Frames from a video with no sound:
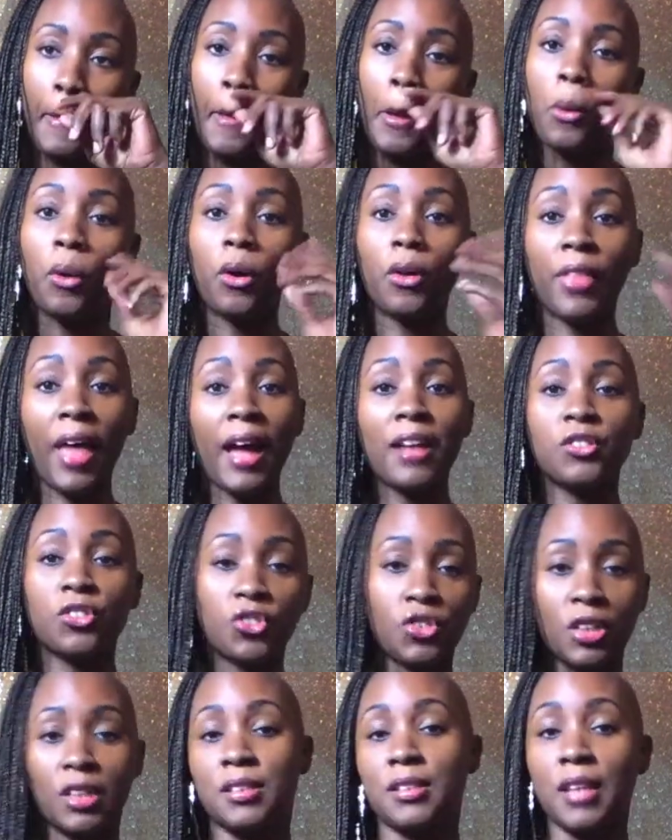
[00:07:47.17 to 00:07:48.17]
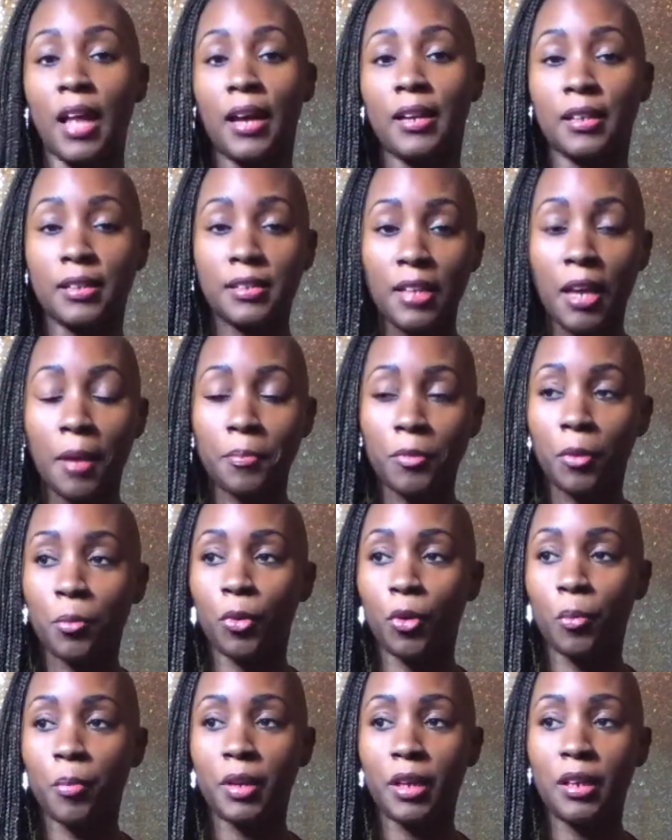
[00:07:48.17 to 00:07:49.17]
Well, that's just not
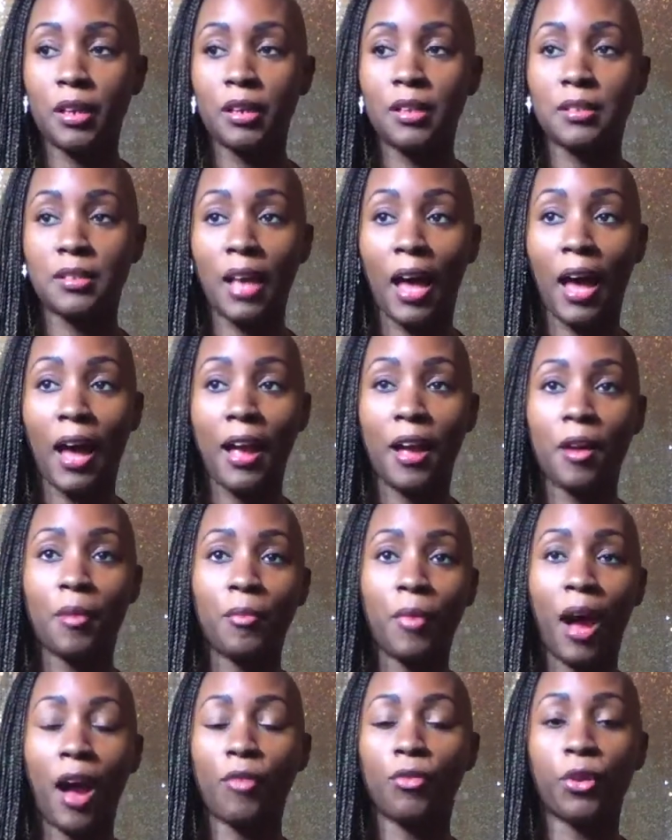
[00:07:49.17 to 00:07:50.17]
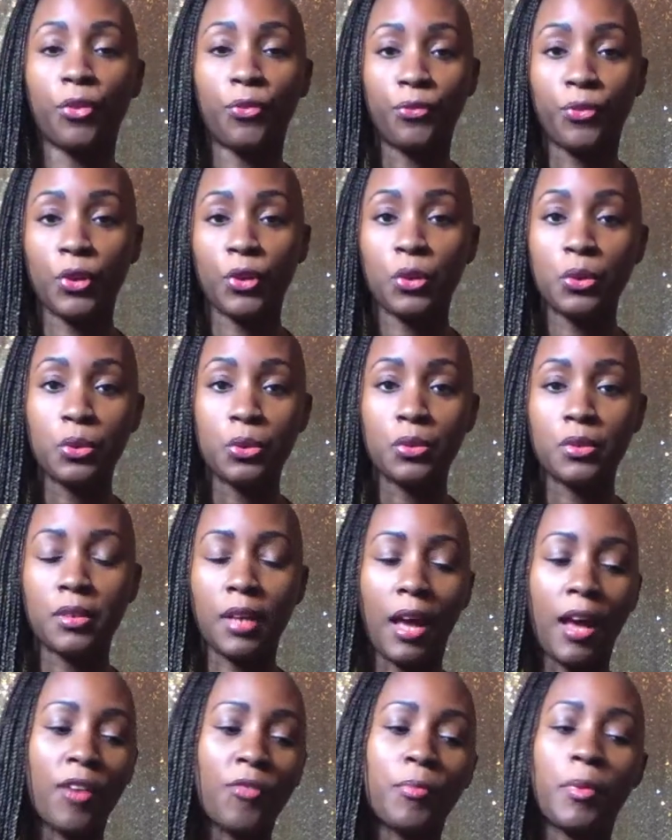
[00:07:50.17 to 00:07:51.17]
acceptable because I refuse.
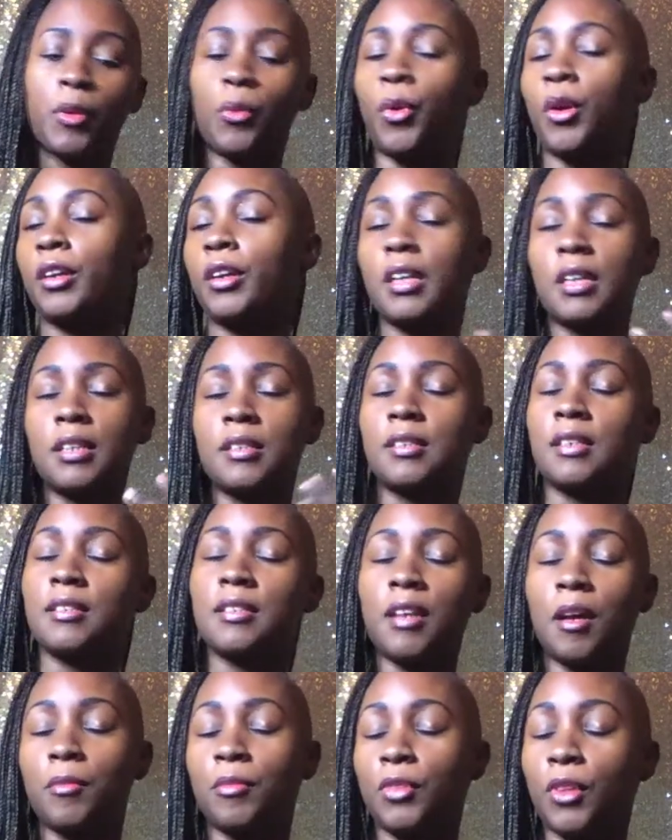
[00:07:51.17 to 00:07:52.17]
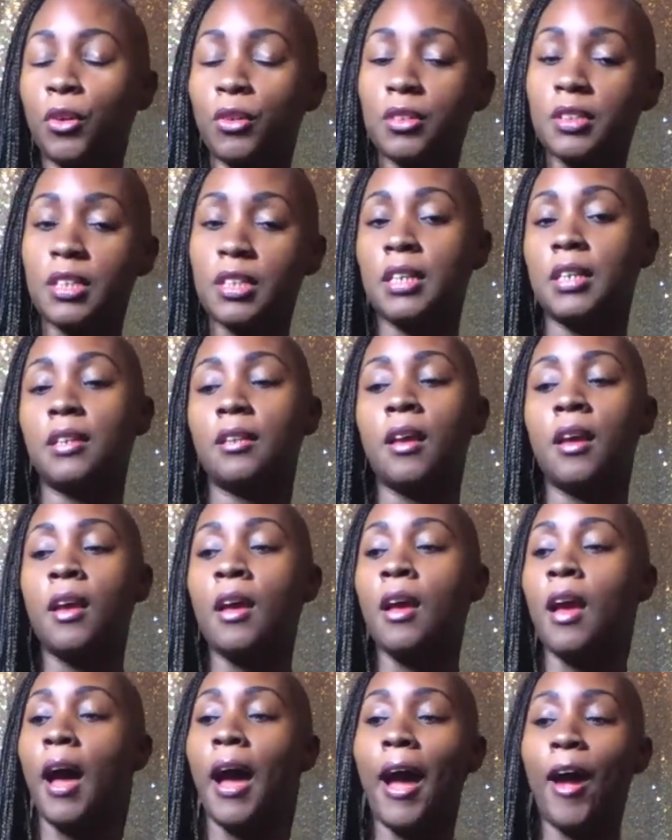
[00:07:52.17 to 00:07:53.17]
I've been working since I'm 13.
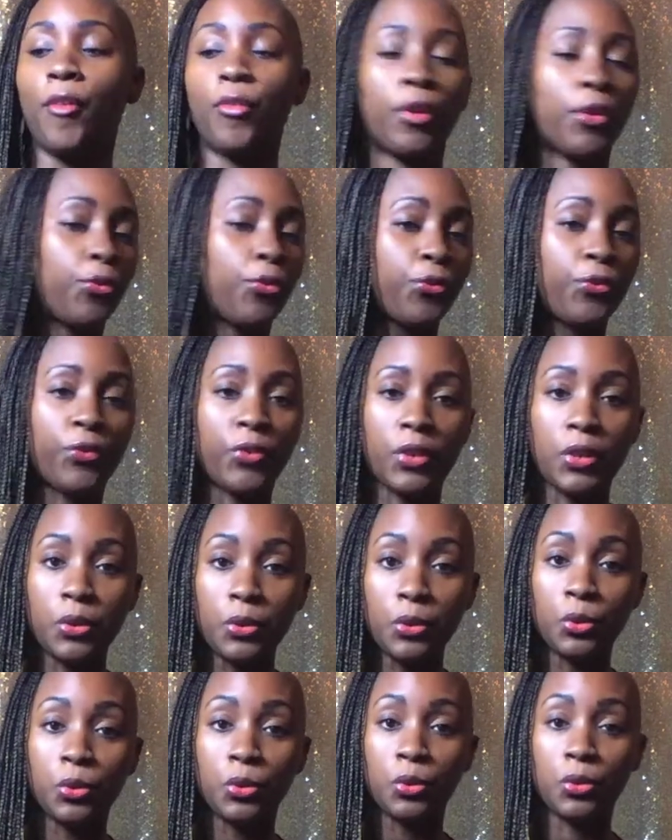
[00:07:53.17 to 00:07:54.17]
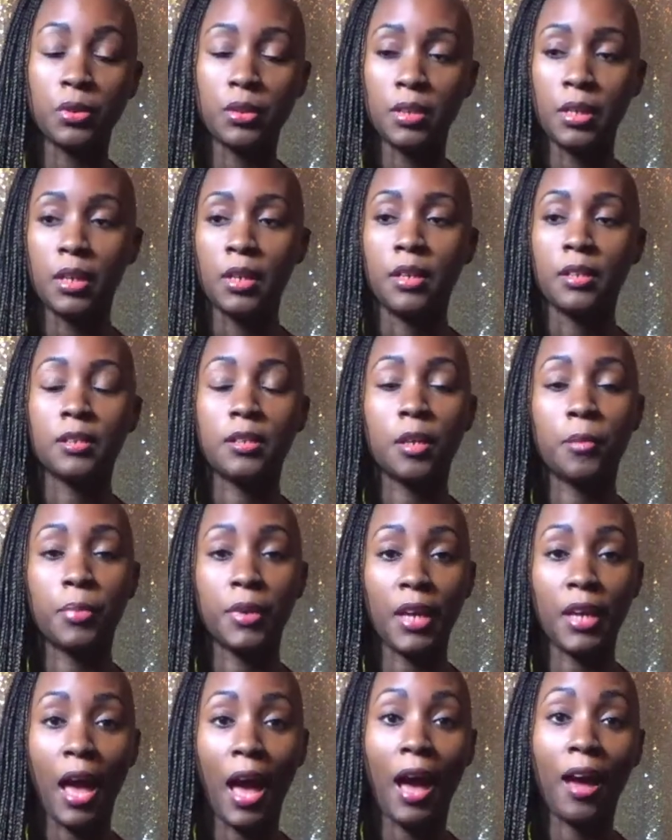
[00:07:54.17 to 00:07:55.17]
I refuse to
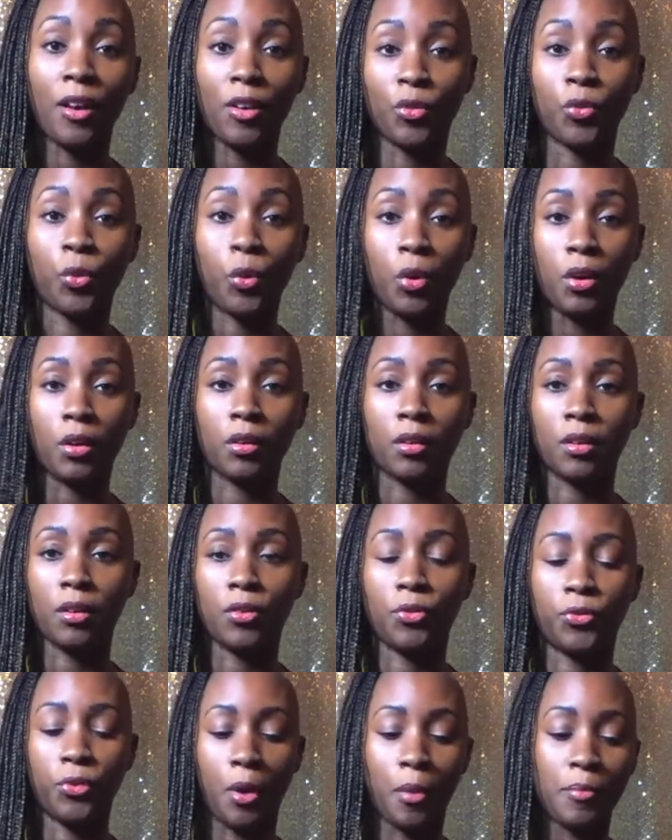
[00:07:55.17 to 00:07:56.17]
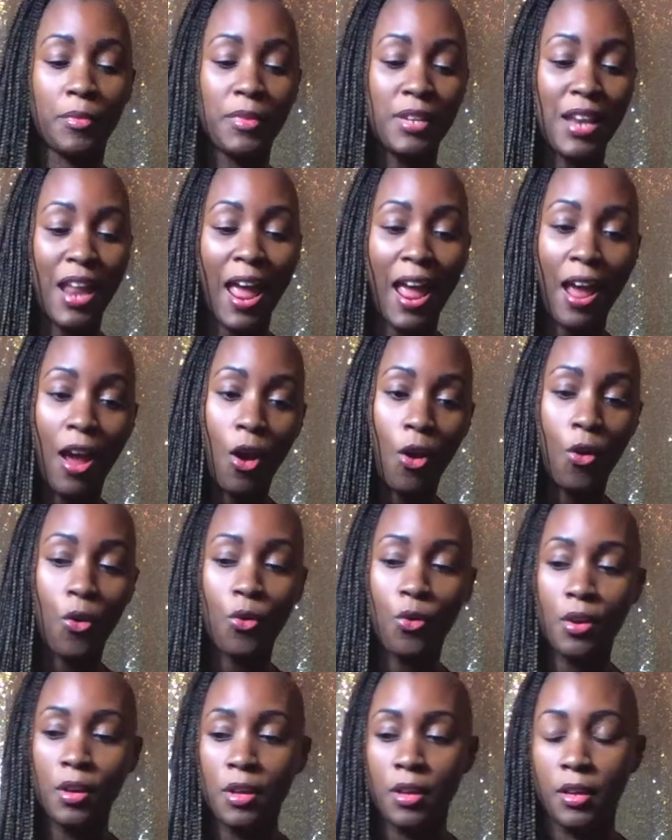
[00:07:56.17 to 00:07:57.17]
be out of work from now
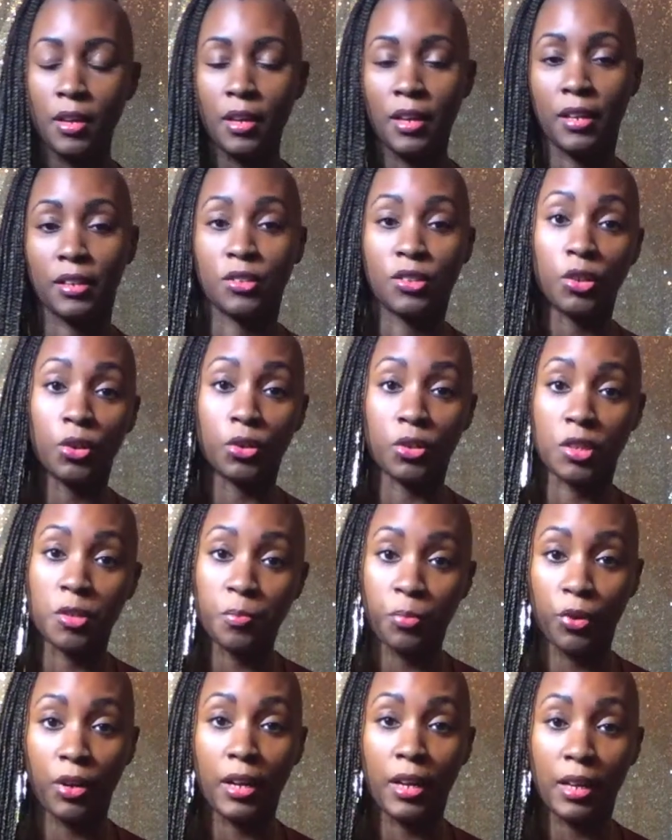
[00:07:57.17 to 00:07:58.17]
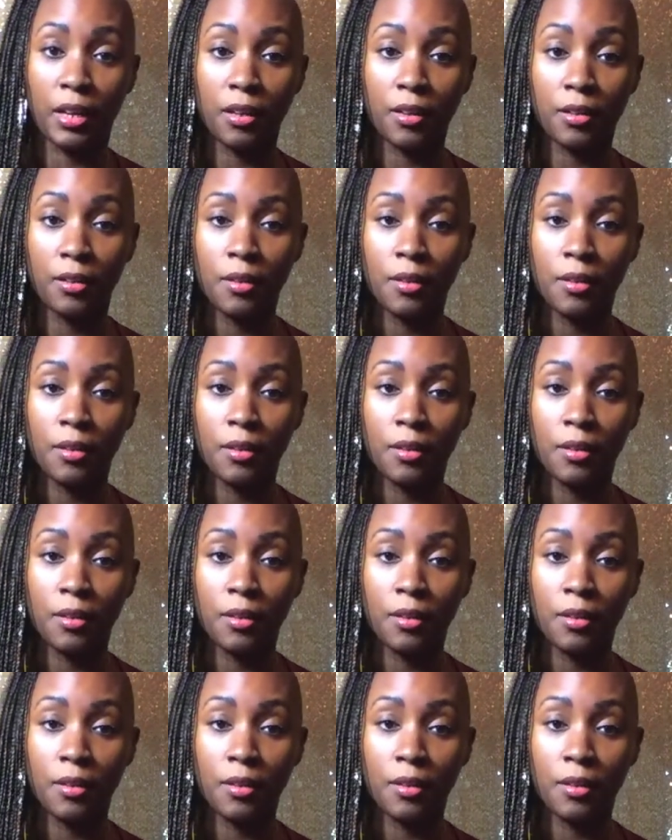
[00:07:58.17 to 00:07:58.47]
until spring.